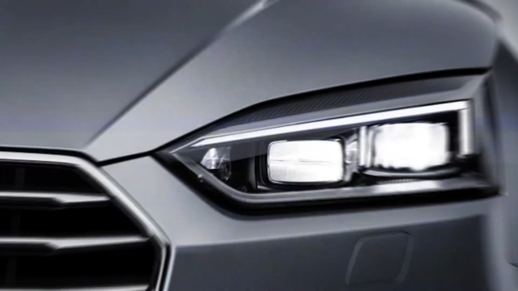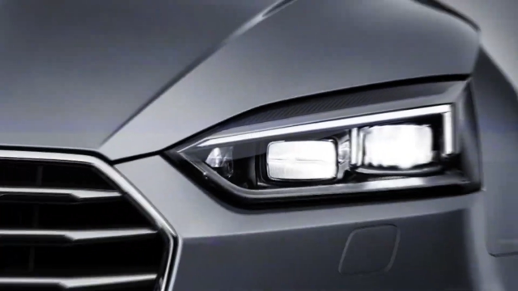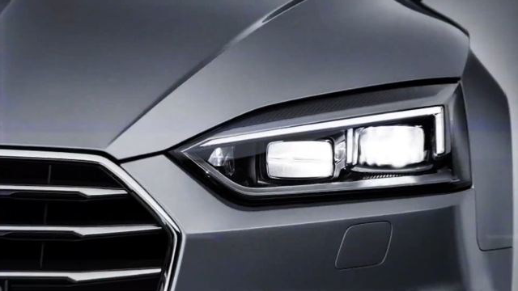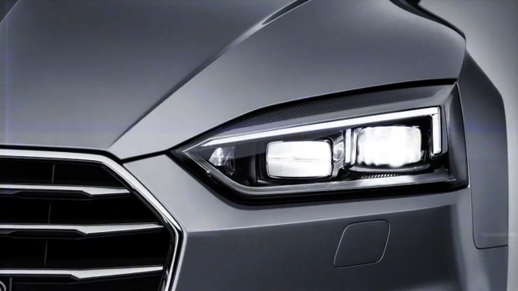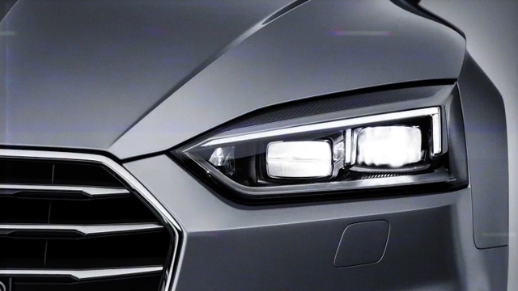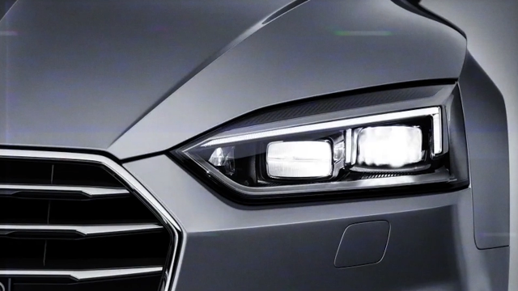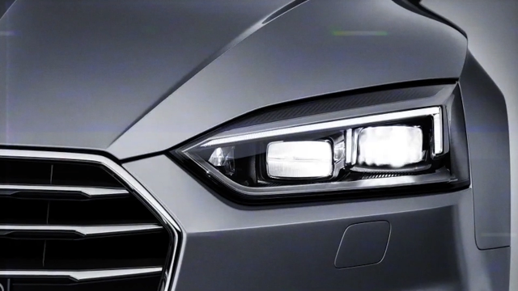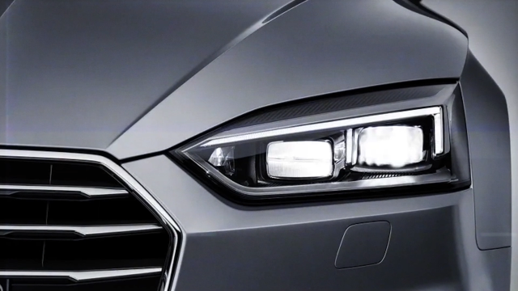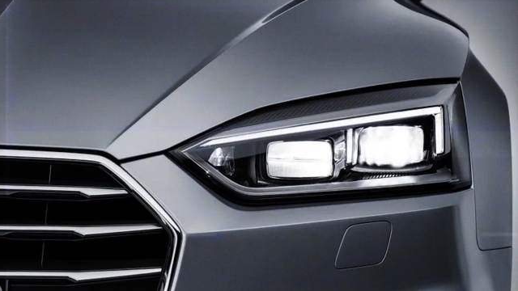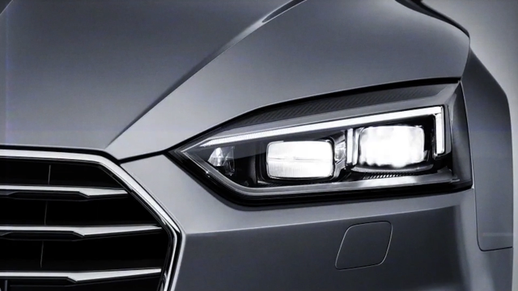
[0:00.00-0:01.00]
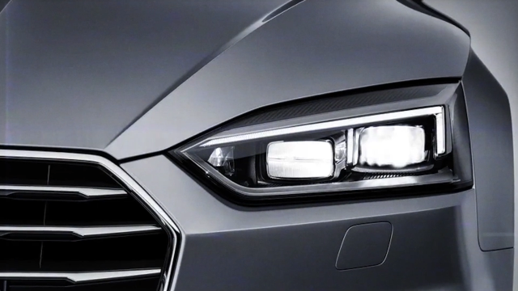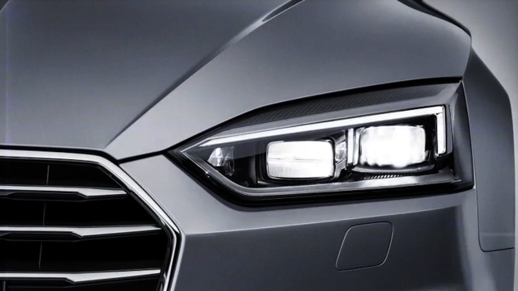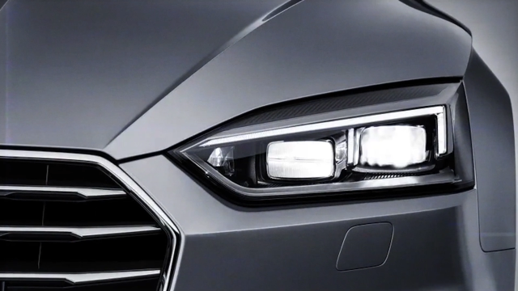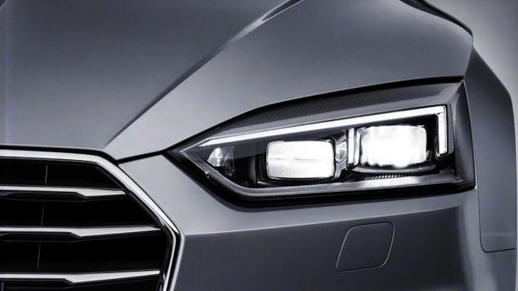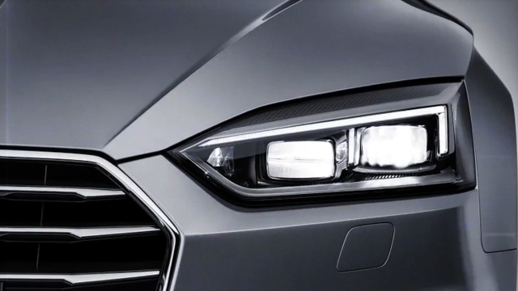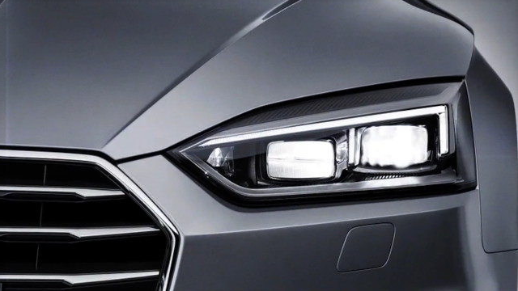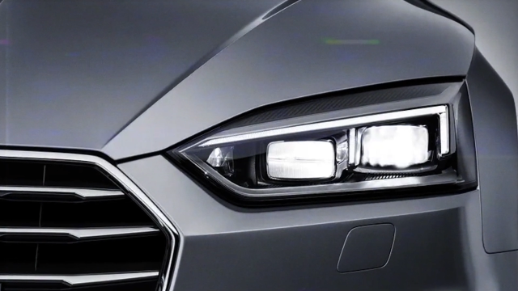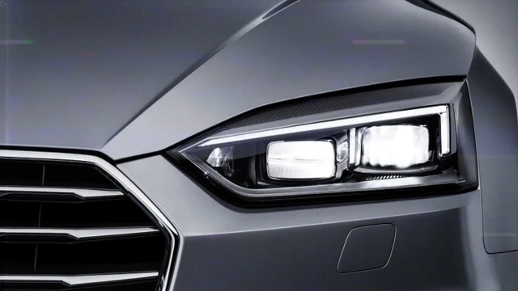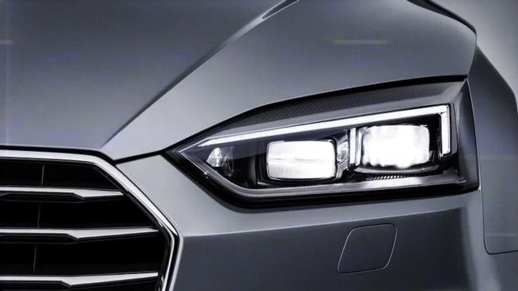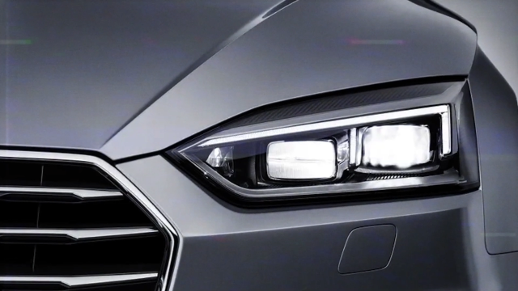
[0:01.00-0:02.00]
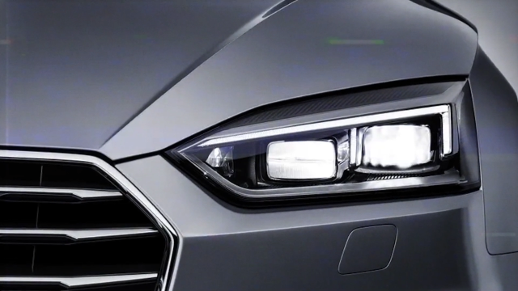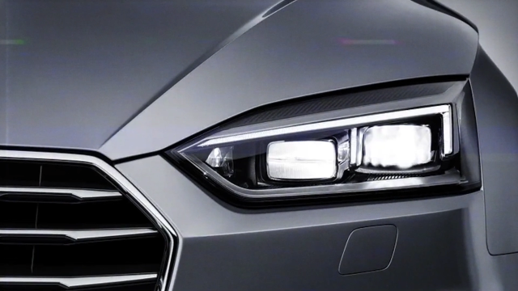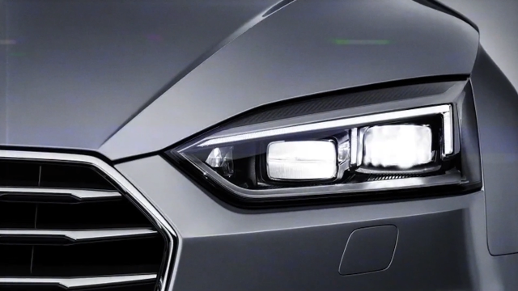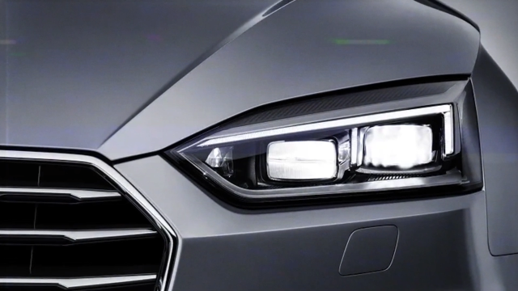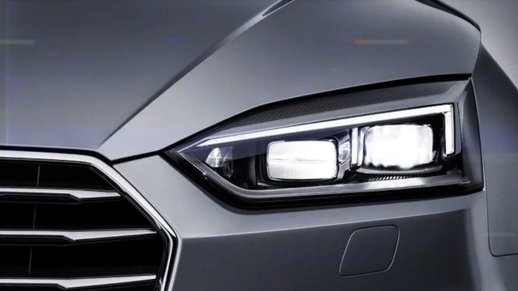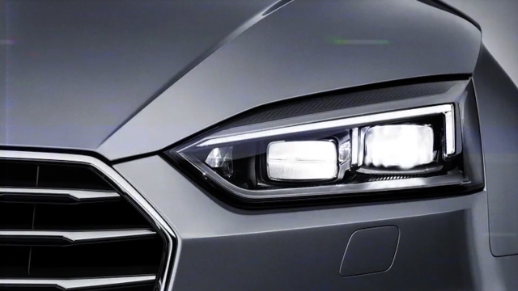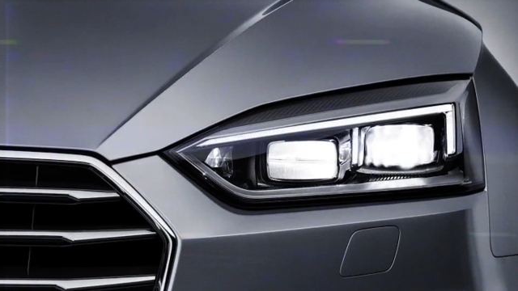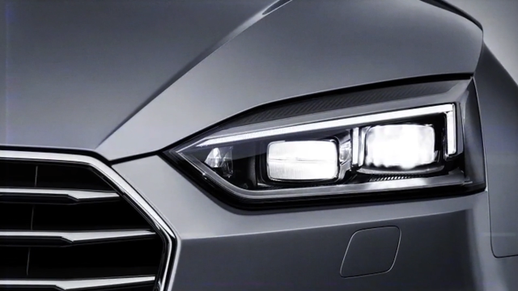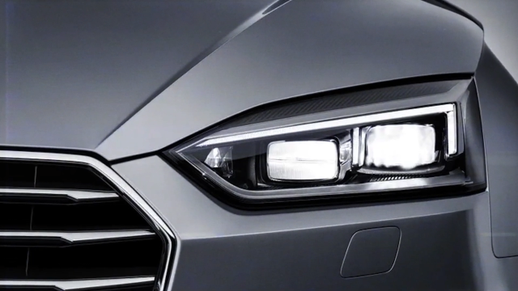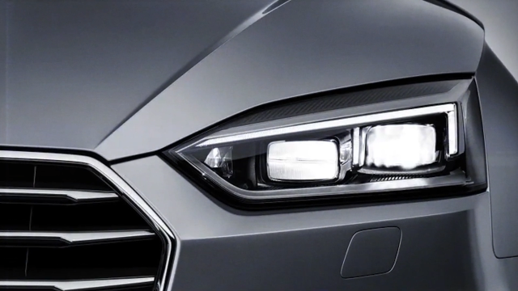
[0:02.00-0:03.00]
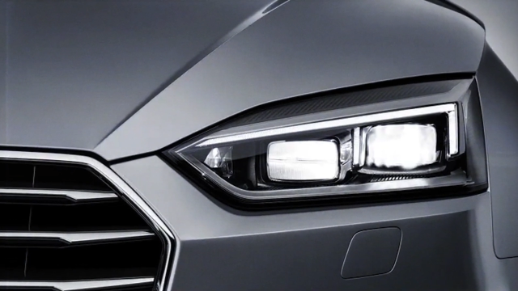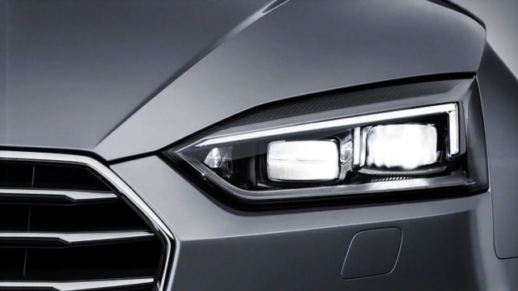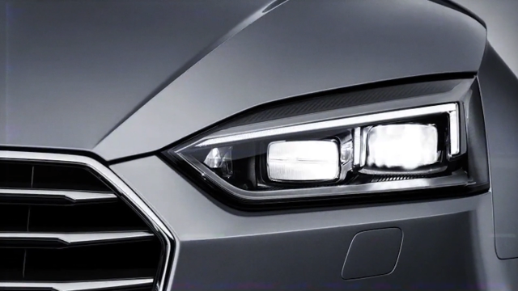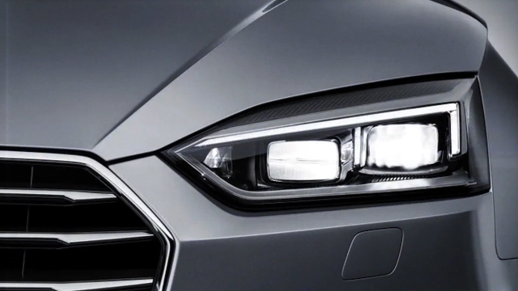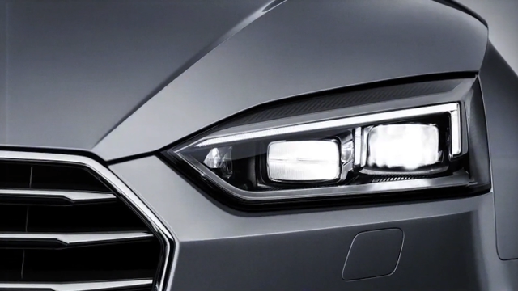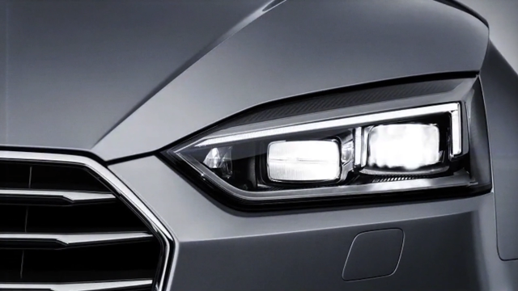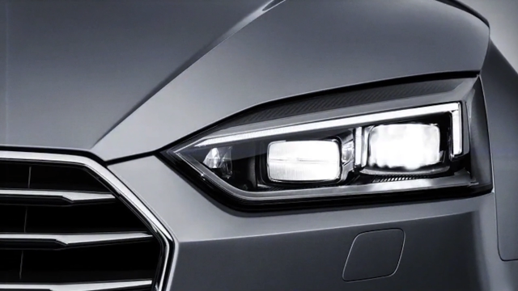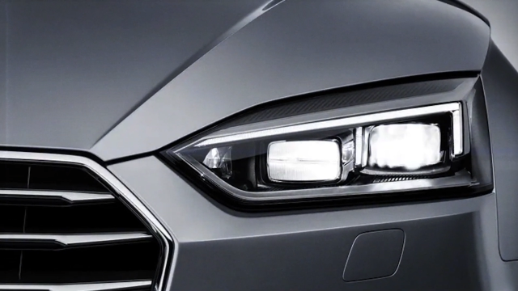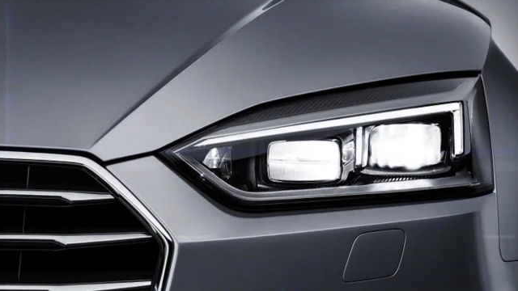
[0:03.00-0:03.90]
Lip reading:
[unreadable: no face in view]